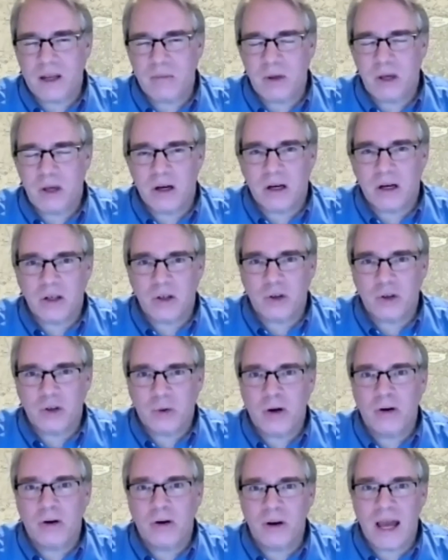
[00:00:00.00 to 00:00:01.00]
you can also
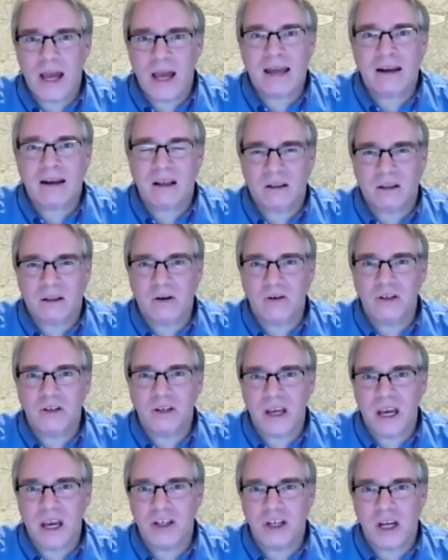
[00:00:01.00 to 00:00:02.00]
find me on Twitter
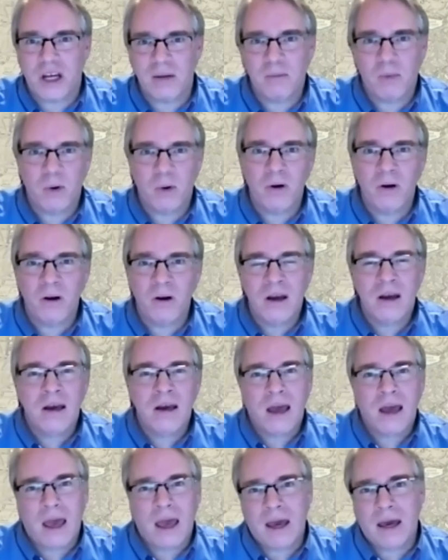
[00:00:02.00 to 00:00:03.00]
at Lars DH
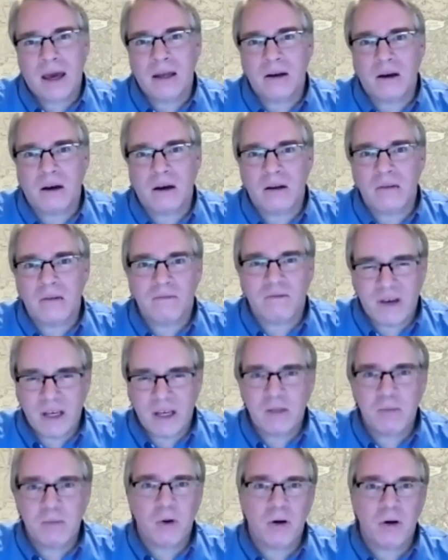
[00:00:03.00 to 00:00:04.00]
Hedbor
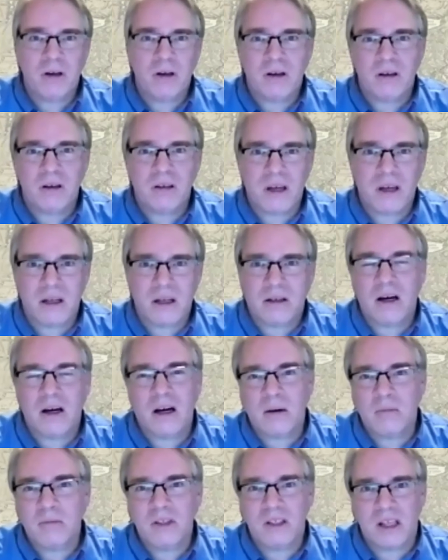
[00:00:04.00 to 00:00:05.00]
and on
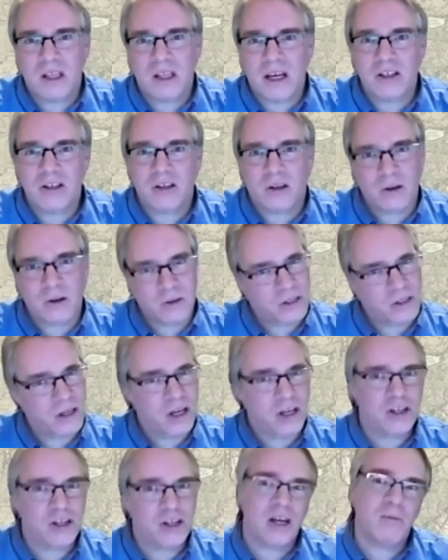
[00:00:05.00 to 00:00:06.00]

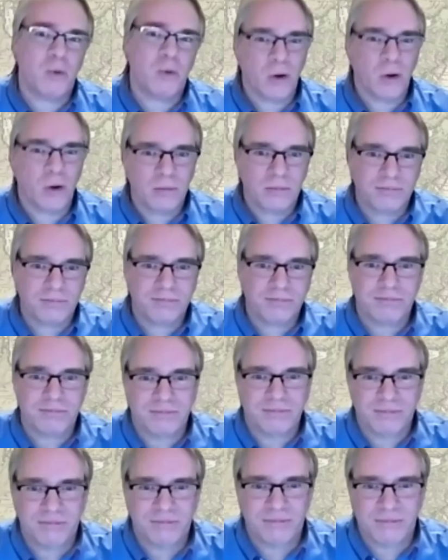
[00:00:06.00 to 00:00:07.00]
Facebook.com/Lars DH
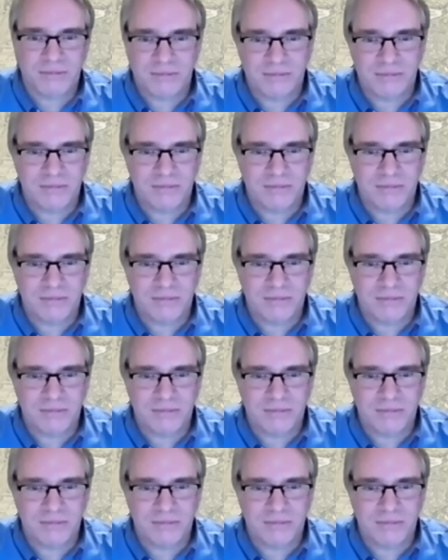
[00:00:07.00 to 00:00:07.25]
Hedbor.